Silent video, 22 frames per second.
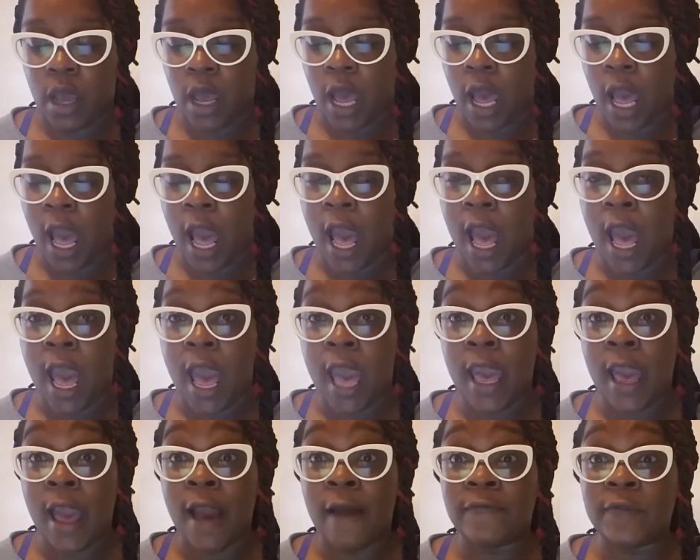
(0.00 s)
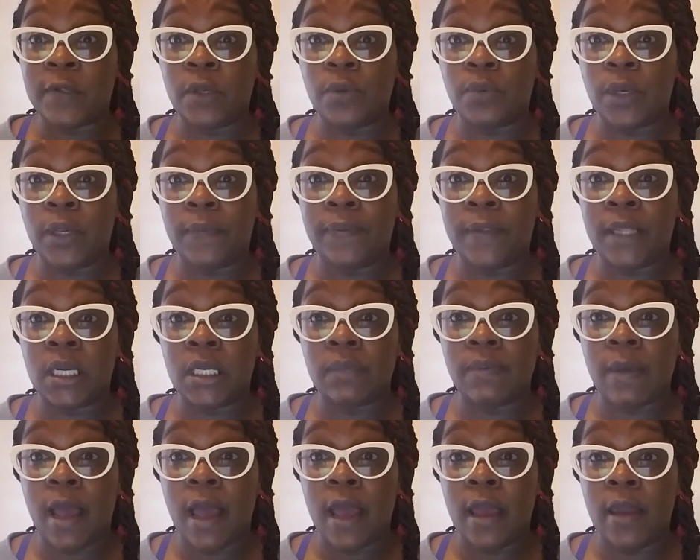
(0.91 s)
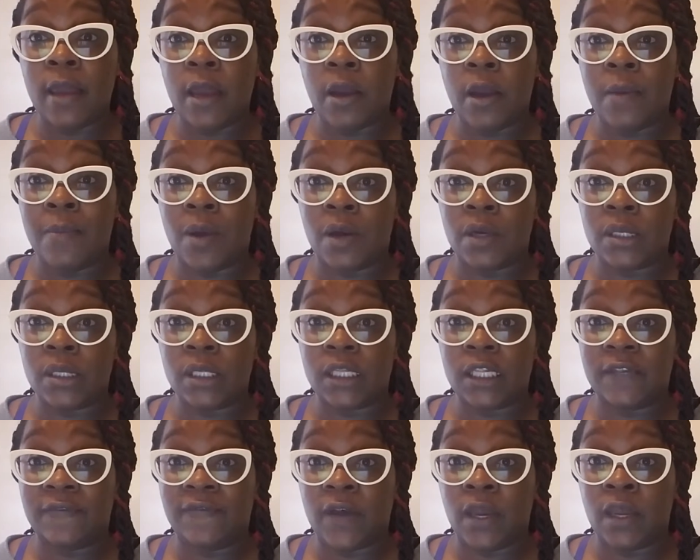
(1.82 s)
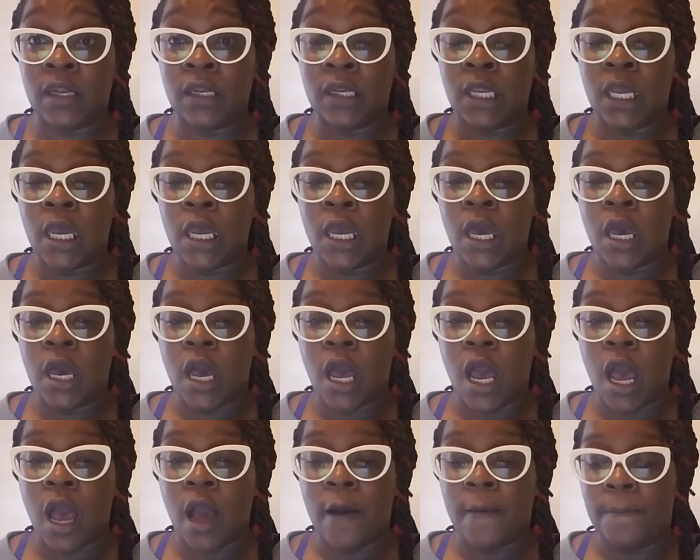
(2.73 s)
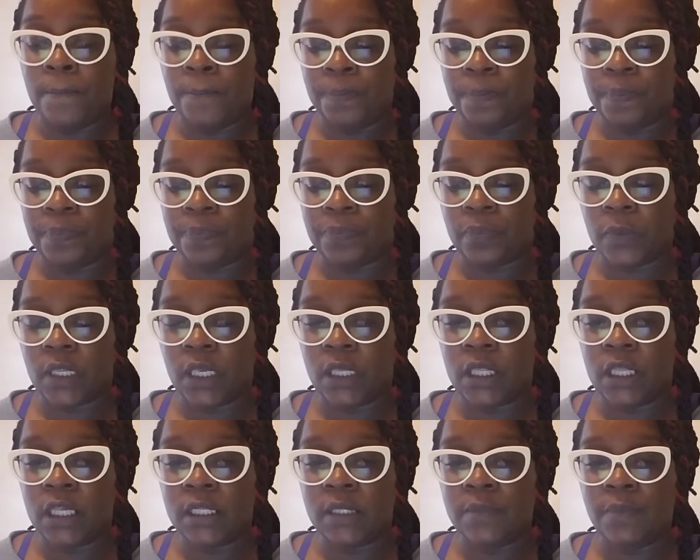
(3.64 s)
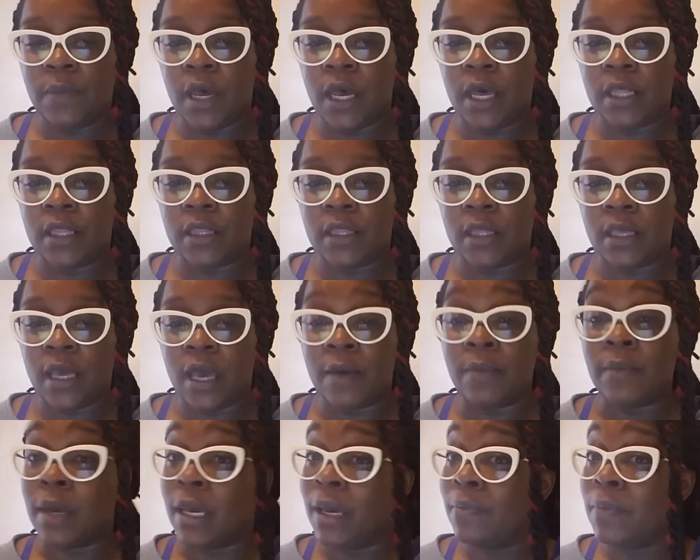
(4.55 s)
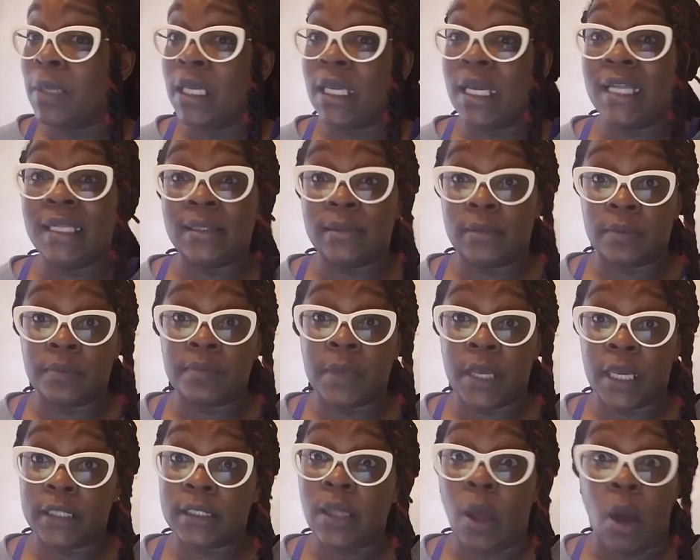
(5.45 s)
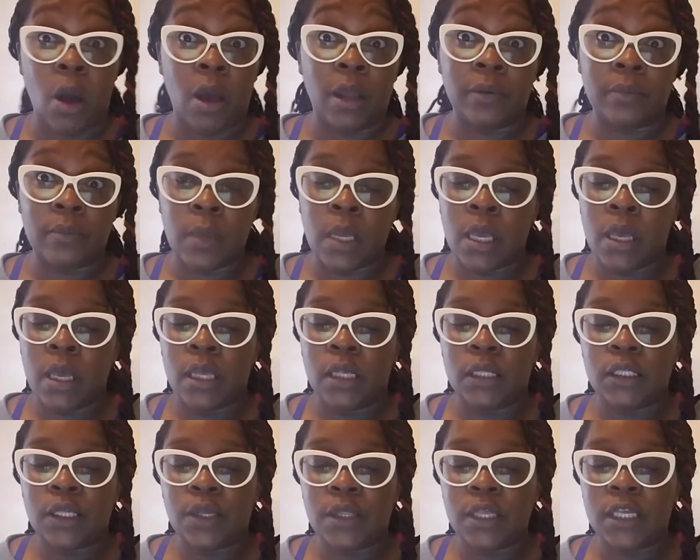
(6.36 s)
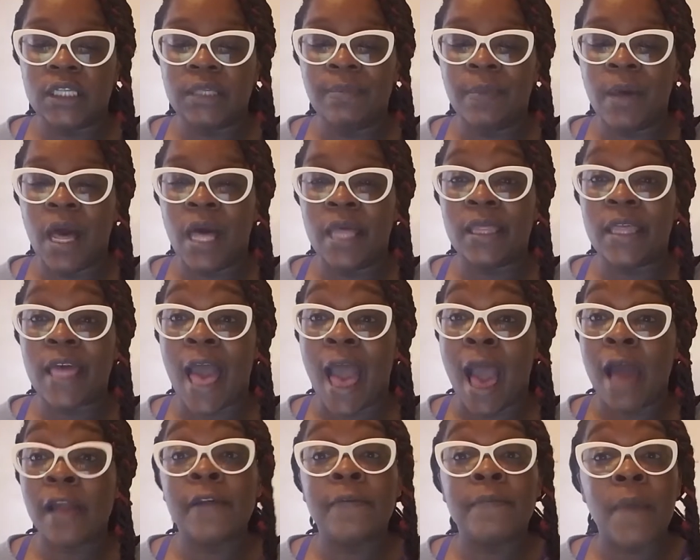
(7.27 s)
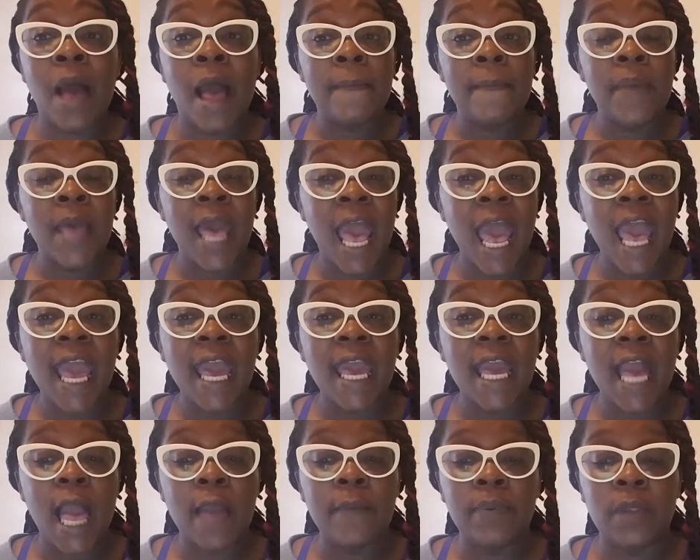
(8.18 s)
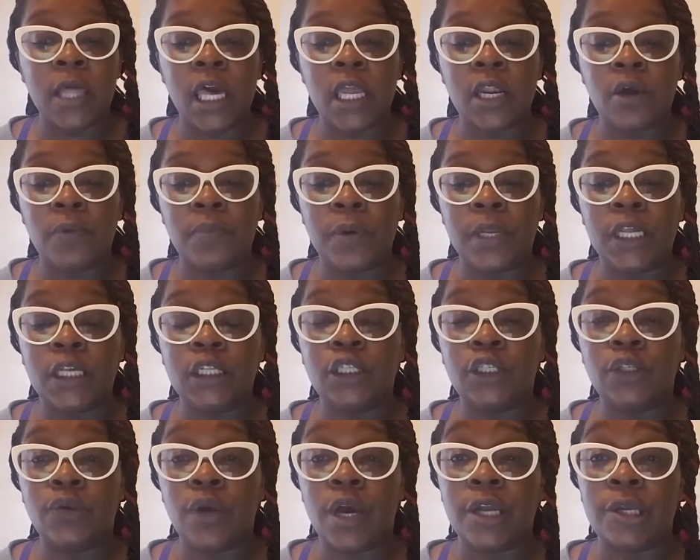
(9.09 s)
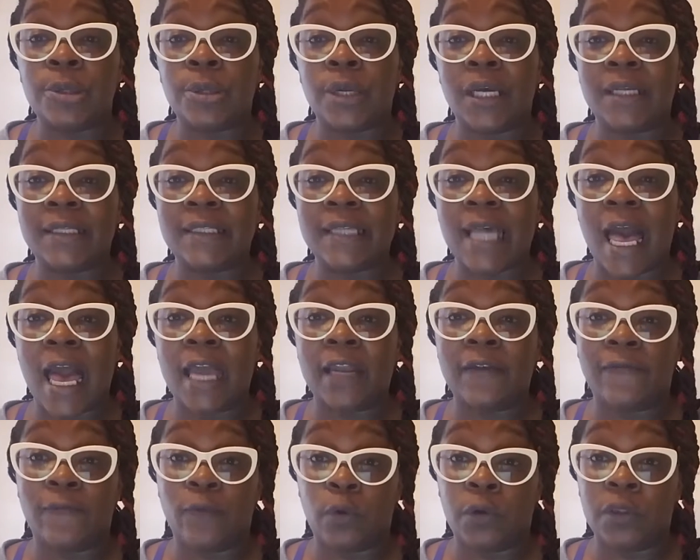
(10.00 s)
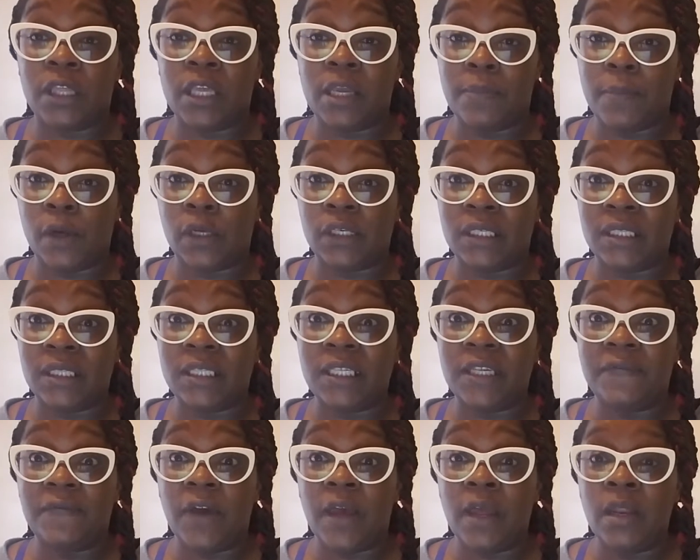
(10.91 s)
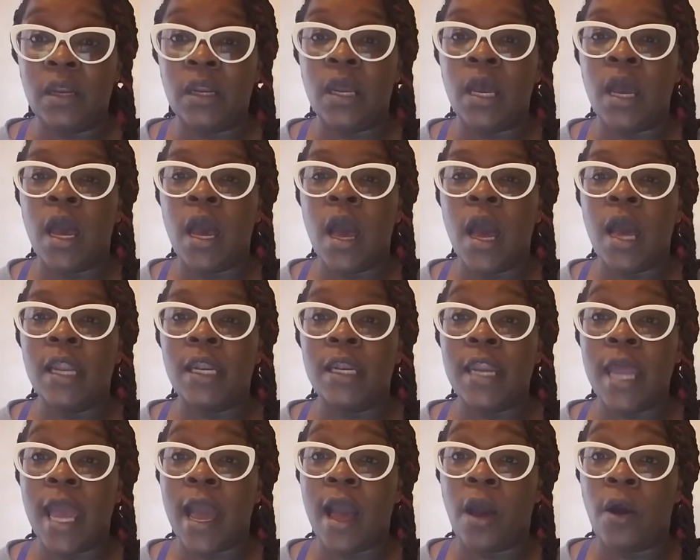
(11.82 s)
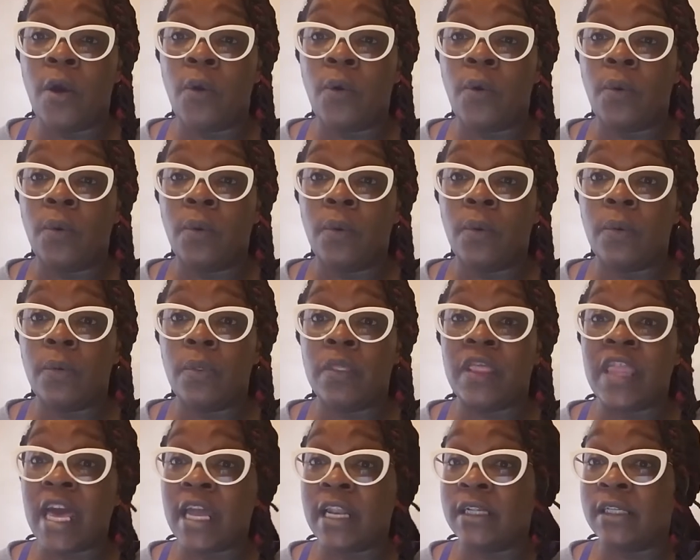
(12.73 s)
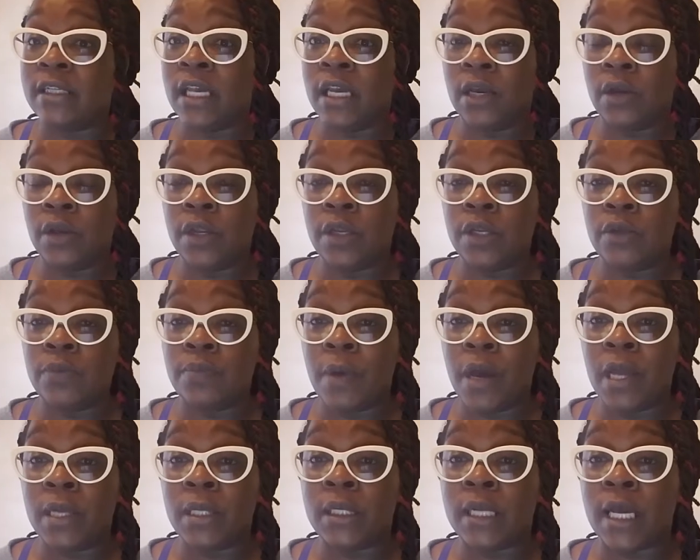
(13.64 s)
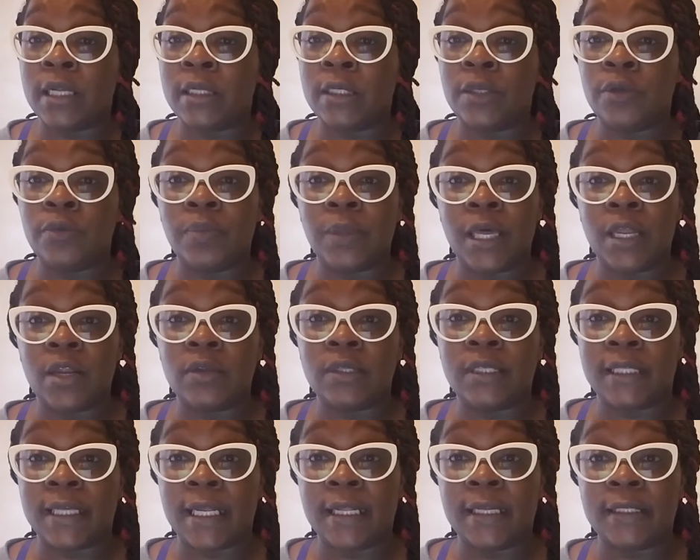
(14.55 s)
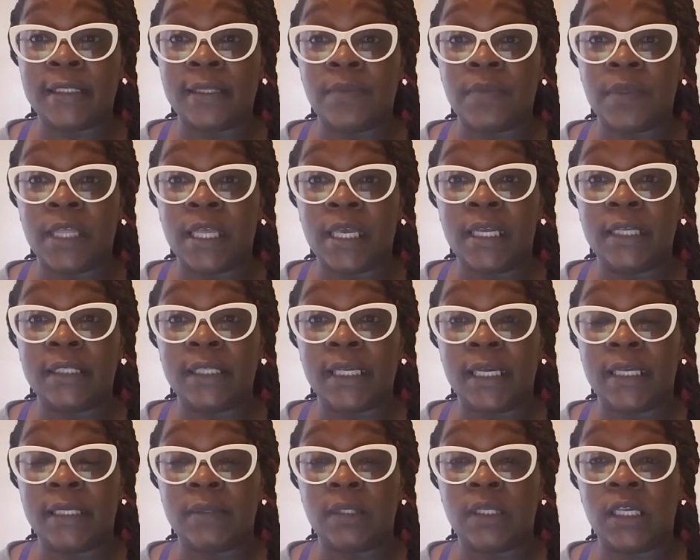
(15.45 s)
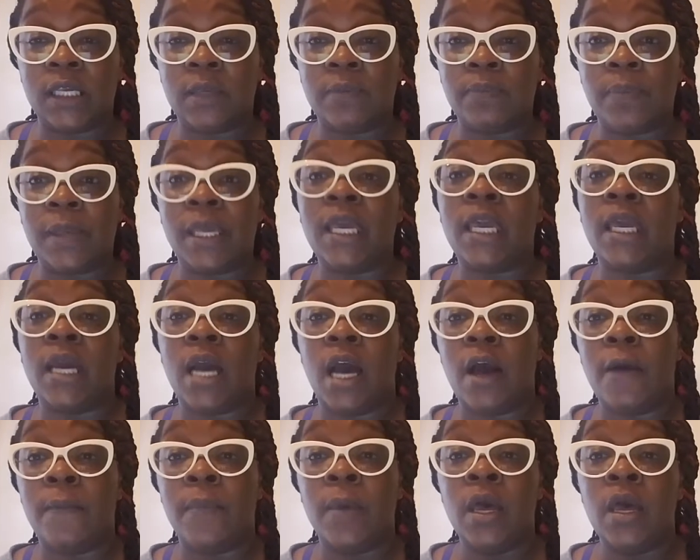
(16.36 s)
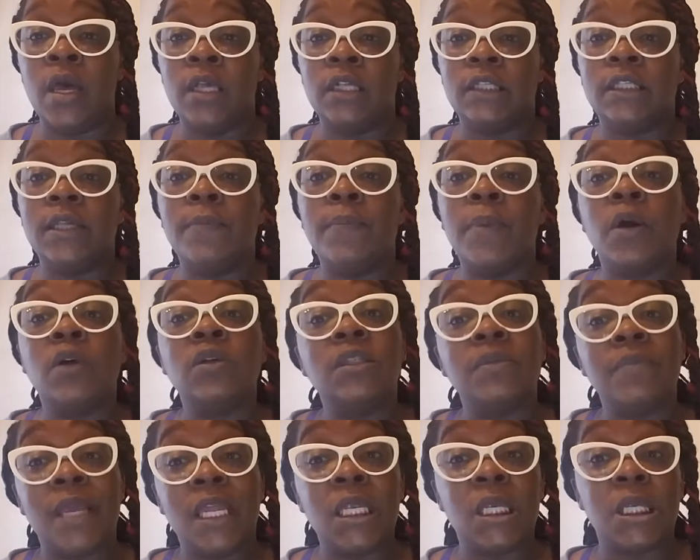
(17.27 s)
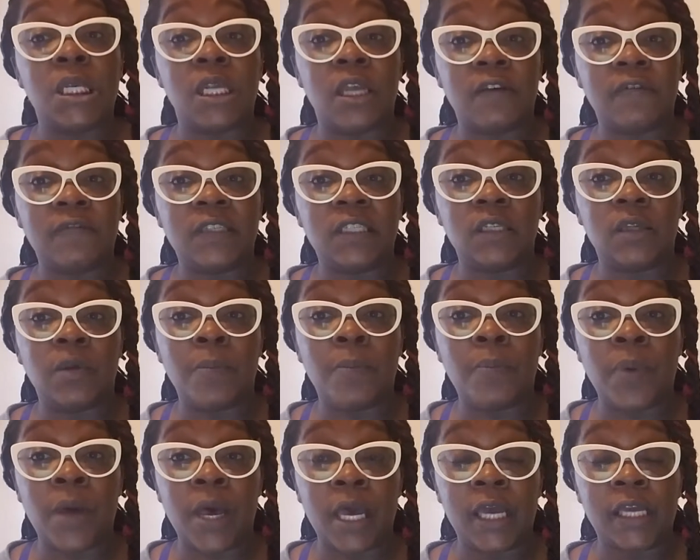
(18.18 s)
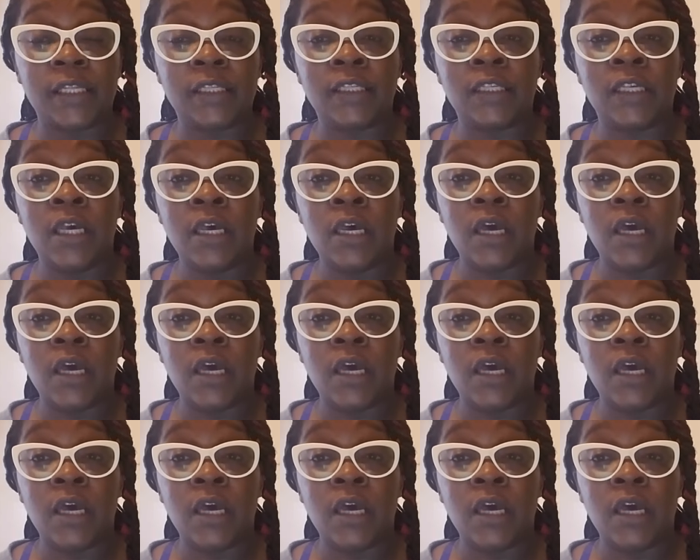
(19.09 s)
I have to replenish my emergency fund. This month, I mean, it's gone. So this month, out of pay, I plan on putting $200 aside for the emergency fund. Now, that isn't going to do much. I do plan on selling some things and picking up some Postmates shifts, but